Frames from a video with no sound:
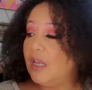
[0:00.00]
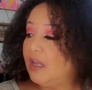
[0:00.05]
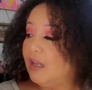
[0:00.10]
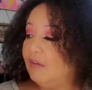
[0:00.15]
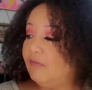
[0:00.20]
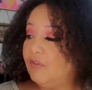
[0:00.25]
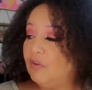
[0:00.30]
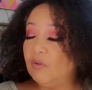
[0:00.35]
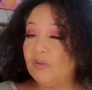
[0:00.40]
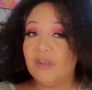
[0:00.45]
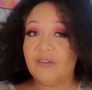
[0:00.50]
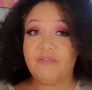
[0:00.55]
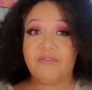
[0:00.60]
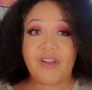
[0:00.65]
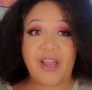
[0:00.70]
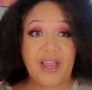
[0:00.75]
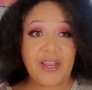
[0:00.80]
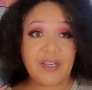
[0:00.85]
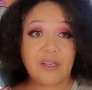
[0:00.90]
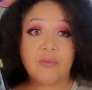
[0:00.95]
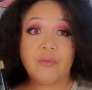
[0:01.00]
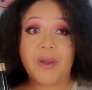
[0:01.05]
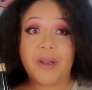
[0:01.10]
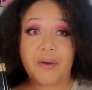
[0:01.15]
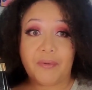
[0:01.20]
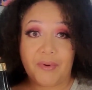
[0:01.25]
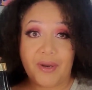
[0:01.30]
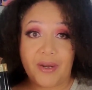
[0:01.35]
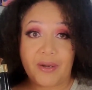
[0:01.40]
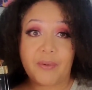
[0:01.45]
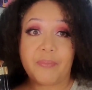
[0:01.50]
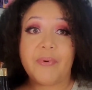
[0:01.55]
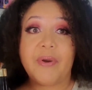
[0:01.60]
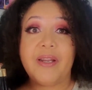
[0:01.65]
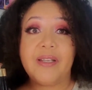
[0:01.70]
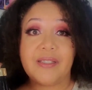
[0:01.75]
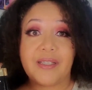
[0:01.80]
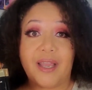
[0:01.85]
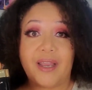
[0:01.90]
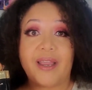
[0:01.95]
If you can find it right around the
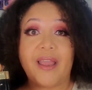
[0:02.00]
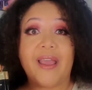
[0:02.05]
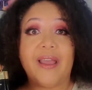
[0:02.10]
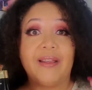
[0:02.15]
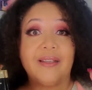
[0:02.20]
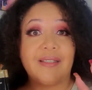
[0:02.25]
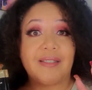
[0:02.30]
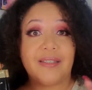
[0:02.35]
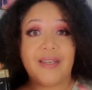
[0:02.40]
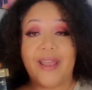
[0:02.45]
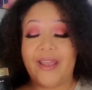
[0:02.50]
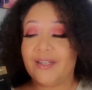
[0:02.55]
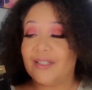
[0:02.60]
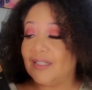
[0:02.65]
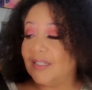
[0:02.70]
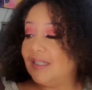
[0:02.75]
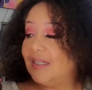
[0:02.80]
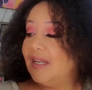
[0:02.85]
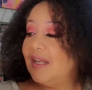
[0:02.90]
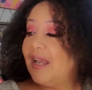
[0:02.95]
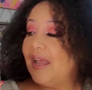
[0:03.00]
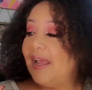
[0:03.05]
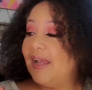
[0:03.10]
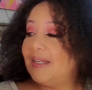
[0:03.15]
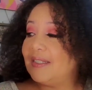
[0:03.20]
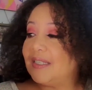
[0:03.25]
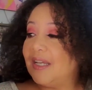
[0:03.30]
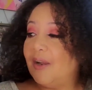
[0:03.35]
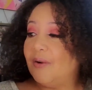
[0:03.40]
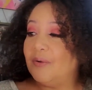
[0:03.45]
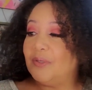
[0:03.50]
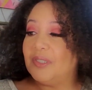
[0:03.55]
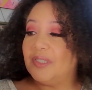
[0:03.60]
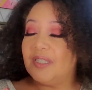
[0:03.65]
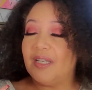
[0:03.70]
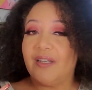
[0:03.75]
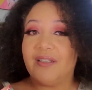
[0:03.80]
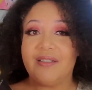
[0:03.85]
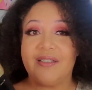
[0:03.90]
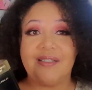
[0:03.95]
price I got, snatch it. As I always
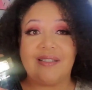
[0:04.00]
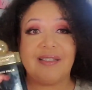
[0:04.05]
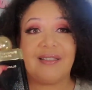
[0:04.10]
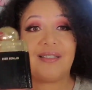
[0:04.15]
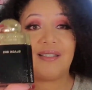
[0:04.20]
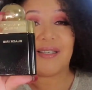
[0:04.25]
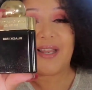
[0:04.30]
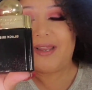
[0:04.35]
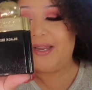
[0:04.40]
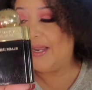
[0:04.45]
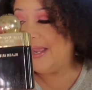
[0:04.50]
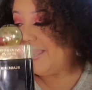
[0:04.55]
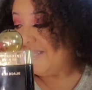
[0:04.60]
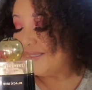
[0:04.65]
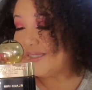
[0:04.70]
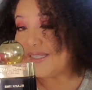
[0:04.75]
tell, this is Shanghai